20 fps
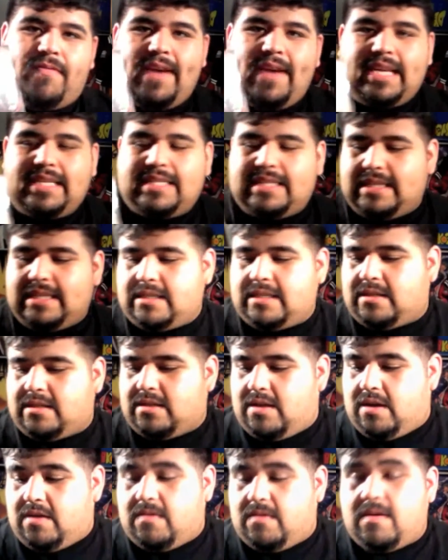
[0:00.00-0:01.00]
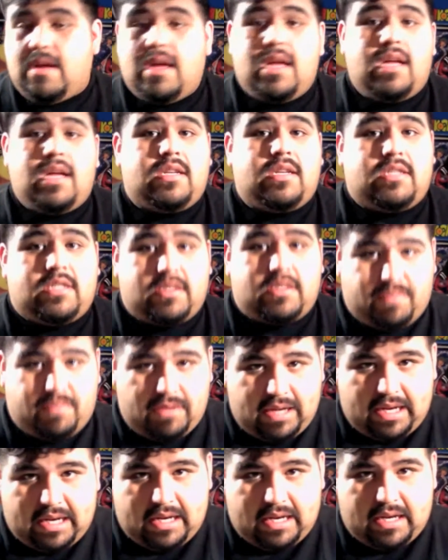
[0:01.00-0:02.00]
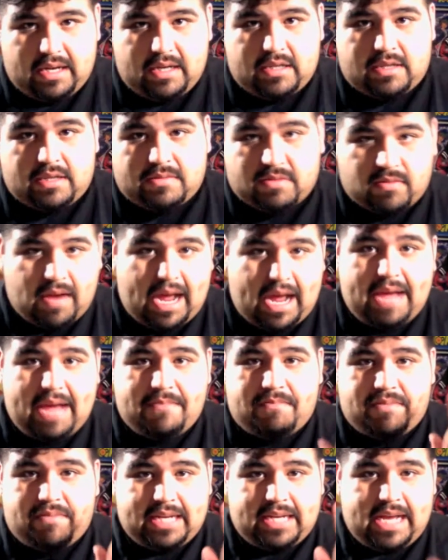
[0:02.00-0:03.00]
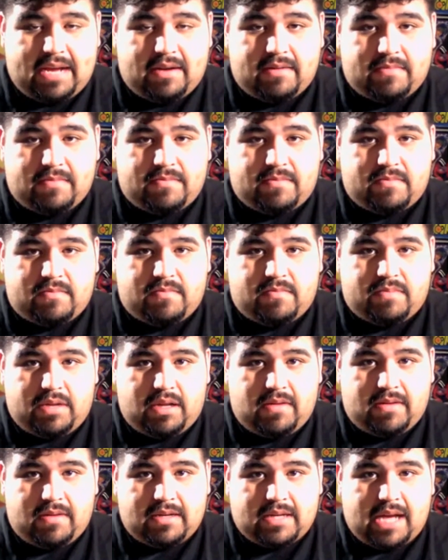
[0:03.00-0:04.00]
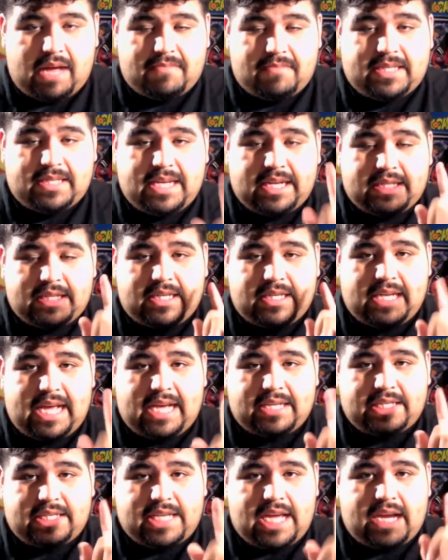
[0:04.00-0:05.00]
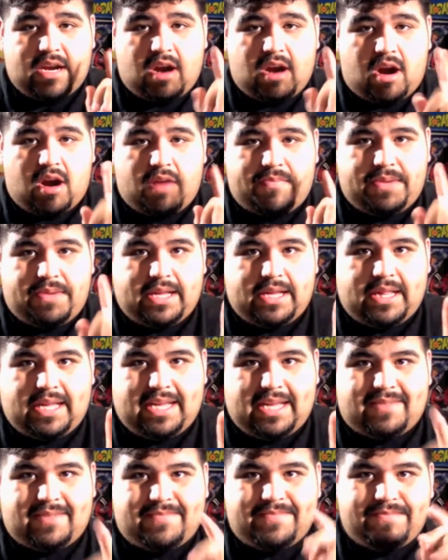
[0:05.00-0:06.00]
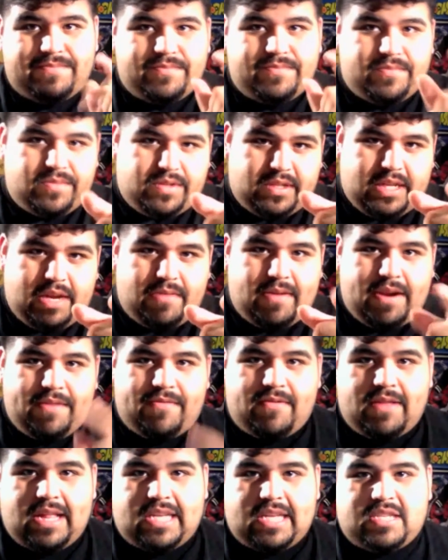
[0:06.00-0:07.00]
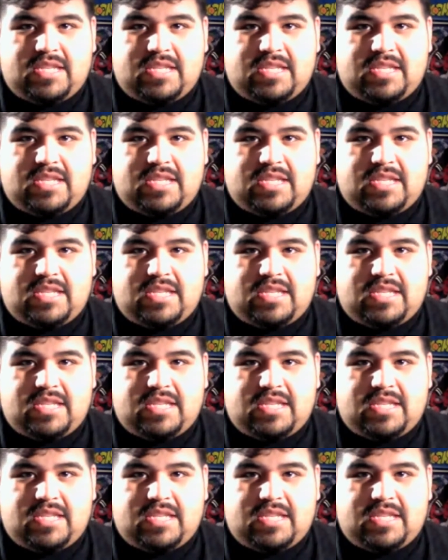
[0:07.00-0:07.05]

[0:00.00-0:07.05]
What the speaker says: faces. So just put down below in the comment section hashtag RIP Glenn. Let's get ready for that